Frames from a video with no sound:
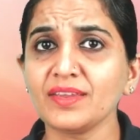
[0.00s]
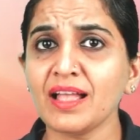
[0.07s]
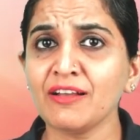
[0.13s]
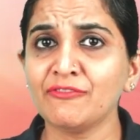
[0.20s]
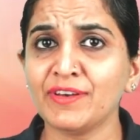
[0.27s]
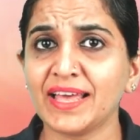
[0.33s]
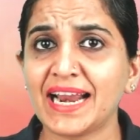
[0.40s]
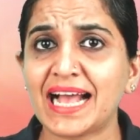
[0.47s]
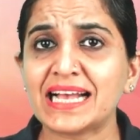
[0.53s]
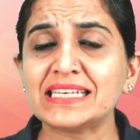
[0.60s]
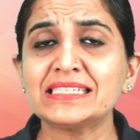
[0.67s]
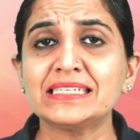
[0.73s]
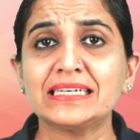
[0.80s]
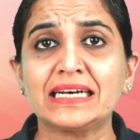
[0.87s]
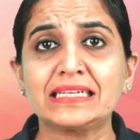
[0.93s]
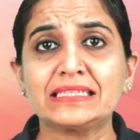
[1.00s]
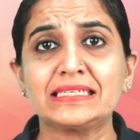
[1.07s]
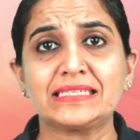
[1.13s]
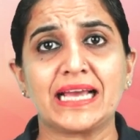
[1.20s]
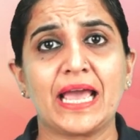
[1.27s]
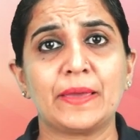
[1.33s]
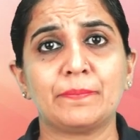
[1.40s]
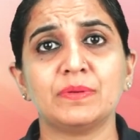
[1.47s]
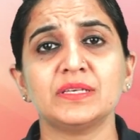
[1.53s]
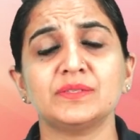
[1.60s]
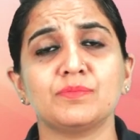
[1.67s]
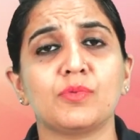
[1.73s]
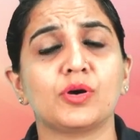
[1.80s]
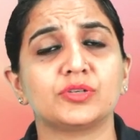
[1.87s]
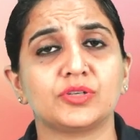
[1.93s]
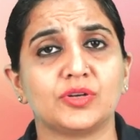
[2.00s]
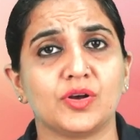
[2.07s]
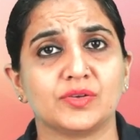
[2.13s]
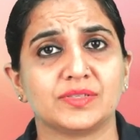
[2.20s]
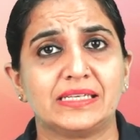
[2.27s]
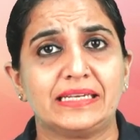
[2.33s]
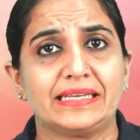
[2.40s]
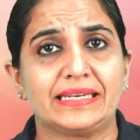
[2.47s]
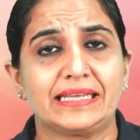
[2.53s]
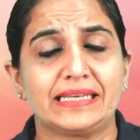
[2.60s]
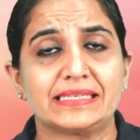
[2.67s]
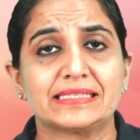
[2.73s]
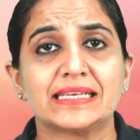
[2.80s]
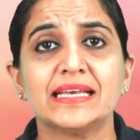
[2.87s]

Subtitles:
Whereas the other type is modal auxiliaries.